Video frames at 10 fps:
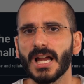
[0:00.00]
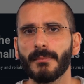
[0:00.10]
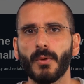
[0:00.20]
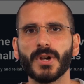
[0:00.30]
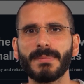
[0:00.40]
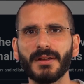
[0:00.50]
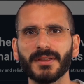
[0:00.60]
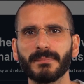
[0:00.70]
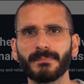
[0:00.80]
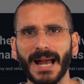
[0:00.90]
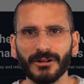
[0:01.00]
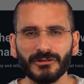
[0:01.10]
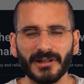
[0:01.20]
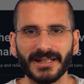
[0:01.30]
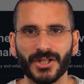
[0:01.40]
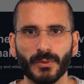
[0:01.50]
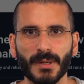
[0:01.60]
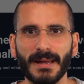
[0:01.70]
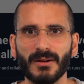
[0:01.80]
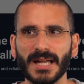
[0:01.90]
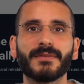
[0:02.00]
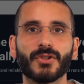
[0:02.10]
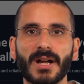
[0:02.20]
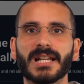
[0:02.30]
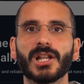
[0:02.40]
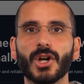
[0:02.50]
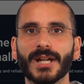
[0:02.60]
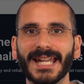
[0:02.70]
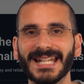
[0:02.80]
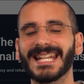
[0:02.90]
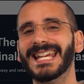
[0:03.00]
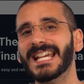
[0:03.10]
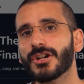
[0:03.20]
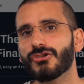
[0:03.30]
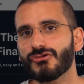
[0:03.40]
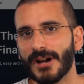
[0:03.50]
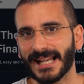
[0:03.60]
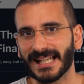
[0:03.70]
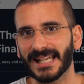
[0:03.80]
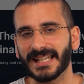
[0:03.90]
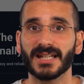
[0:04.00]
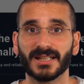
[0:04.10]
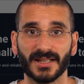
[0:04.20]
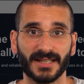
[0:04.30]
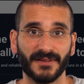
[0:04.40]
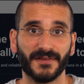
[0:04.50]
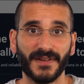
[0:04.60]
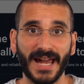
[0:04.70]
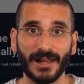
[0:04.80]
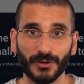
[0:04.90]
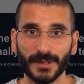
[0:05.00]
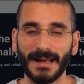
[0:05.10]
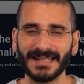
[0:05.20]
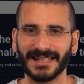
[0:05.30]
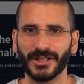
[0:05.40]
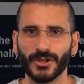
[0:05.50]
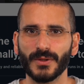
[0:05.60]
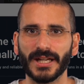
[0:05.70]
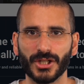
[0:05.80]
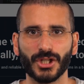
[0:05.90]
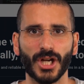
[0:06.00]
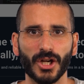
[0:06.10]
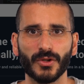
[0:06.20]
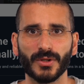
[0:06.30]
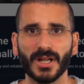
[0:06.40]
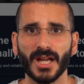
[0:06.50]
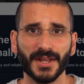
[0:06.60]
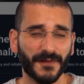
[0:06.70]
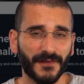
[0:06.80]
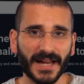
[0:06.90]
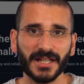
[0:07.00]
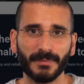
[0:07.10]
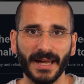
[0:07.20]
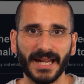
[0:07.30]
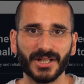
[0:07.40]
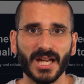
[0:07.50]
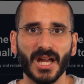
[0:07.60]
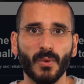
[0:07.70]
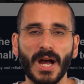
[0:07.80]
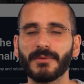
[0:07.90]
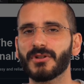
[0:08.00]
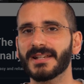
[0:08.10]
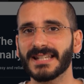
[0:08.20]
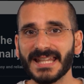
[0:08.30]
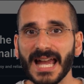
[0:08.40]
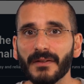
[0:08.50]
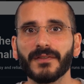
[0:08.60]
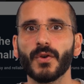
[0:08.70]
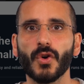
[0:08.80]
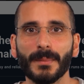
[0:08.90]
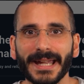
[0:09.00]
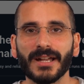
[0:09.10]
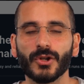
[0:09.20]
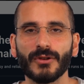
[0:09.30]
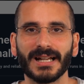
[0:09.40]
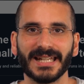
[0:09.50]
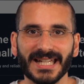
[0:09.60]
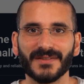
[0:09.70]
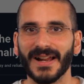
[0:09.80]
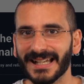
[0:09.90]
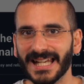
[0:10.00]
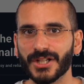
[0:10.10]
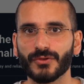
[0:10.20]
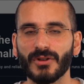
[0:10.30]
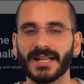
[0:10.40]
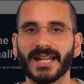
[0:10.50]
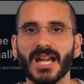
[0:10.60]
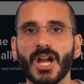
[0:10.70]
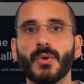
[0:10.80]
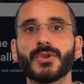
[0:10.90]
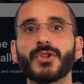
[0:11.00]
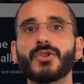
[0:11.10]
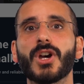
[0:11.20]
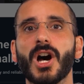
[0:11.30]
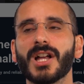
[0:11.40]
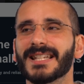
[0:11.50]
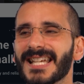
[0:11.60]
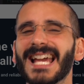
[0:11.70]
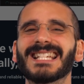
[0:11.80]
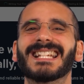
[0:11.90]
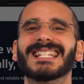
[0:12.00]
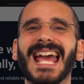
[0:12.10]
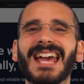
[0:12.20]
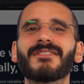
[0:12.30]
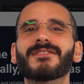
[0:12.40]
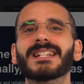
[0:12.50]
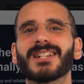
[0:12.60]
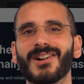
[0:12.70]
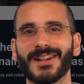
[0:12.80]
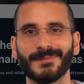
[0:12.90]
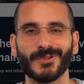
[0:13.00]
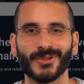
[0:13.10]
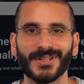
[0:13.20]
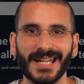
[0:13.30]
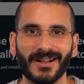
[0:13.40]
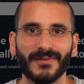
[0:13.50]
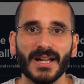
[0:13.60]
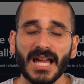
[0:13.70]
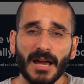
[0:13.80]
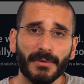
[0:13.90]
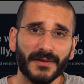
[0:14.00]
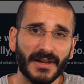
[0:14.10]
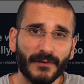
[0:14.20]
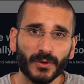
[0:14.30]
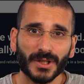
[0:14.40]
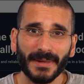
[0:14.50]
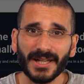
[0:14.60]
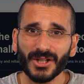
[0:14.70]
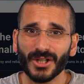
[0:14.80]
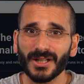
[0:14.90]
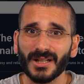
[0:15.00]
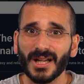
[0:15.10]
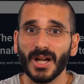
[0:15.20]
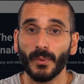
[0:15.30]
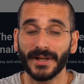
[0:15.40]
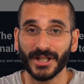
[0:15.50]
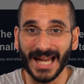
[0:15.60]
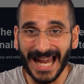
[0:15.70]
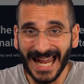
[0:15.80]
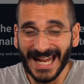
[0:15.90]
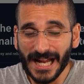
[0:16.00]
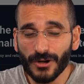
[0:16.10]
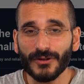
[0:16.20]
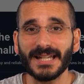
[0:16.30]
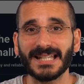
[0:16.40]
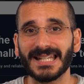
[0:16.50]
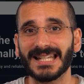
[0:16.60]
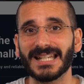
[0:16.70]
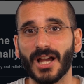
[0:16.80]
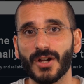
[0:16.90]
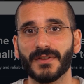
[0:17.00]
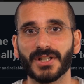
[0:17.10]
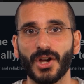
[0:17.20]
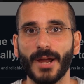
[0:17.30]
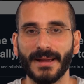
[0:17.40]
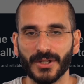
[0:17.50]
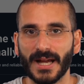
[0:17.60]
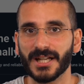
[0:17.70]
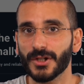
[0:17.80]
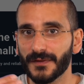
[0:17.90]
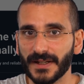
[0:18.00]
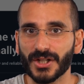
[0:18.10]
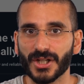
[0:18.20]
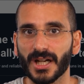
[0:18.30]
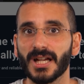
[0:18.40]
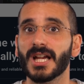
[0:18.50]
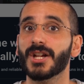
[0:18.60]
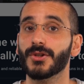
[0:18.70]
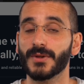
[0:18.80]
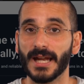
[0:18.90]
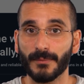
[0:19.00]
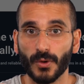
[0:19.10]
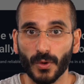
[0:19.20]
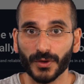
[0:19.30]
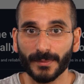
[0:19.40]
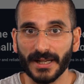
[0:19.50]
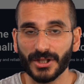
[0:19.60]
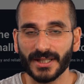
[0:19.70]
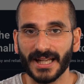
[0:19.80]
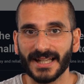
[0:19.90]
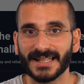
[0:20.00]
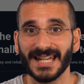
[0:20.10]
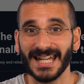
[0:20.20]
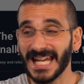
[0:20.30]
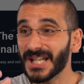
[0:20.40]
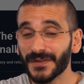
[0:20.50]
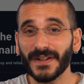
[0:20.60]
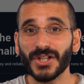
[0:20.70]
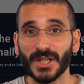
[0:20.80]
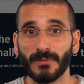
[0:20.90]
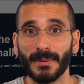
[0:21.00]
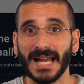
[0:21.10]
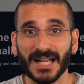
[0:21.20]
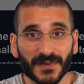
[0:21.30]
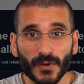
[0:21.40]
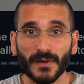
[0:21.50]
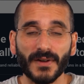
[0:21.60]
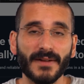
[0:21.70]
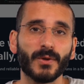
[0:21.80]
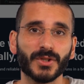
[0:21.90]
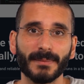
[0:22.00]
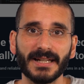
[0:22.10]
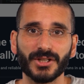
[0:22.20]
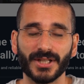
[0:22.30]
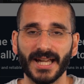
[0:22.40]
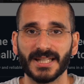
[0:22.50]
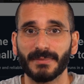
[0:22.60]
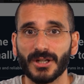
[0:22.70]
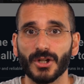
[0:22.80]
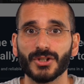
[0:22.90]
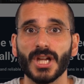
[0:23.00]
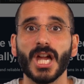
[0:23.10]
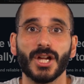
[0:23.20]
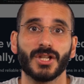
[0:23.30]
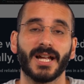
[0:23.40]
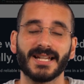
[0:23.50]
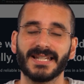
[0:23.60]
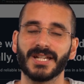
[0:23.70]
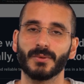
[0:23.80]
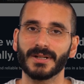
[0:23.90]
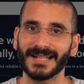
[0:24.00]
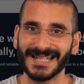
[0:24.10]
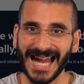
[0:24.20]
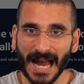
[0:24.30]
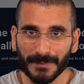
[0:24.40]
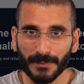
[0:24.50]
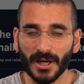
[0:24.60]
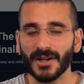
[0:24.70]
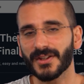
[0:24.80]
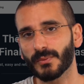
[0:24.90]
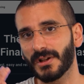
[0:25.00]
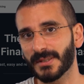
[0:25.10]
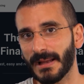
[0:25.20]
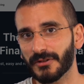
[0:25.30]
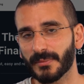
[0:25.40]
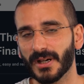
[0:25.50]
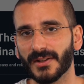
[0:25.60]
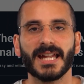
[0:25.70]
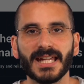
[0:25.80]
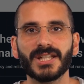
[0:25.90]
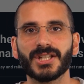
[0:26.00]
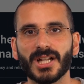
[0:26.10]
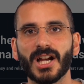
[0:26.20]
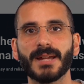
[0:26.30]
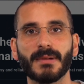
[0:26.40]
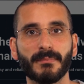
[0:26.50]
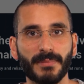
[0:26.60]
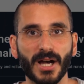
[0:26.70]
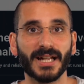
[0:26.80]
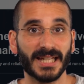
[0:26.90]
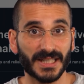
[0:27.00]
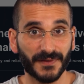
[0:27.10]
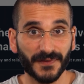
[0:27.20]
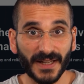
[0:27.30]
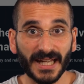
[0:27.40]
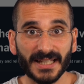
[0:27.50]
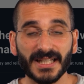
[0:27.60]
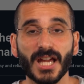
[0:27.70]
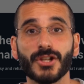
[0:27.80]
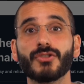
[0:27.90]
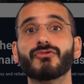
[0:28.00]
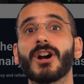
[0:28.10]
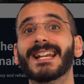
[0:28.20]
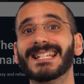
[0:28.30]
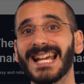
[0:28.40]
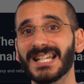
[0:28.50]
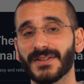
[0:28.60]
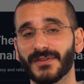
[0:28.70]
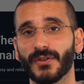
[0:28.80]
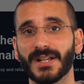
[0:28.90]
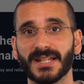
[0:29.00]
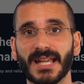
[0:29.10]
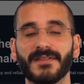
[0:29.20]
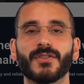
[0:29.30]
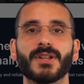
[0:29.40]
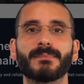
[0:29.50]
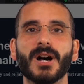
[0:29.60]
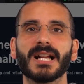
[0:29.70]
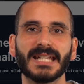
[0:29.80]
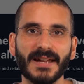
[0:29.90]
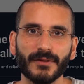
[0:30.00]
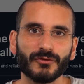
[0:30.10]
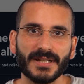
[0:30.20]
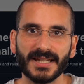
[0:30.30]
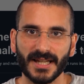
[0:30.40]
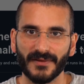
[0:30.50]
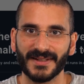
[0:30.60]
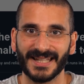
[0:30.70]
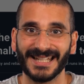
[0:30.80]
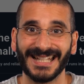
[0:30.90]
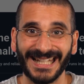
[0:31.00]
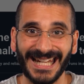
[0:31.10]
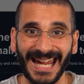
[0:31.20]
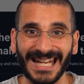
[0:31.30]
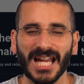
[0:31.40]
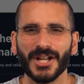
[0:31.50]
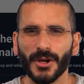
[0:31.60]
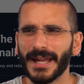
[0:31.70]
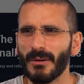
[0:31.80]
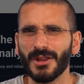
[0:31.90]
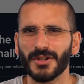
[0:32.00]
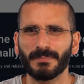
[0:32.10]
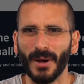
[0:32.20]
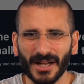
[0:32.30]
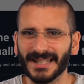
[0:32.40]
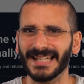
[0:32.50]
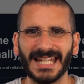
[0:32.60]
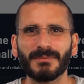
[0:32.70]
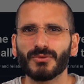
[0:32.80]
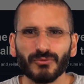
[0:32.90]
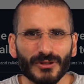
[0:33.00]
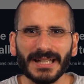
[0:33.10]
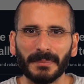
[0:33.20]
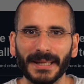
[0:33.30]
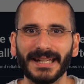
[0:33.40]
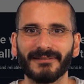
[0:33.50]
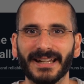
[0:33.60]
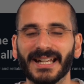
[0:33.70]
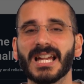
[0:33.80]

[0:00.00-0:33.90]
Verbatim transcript: But what about the boundary condition? What about if you try to log in incorrectly? Does it fail automatically? Do you get shown the failure page? Why have you tried to send that form incorrectly? Is validation running? Well, you can't test this every time yourself, but if you have automation, which increases over time. As you add a new feature, you get more automation tests. Each feature probably has four or five automation tests because, like I said, you want to test a happy path as well as a boundary path. Each time a bug is fixed, you write a test for it, so therefore the bug never resurfaces again. Don't get one of those bugs that keeps reappearing.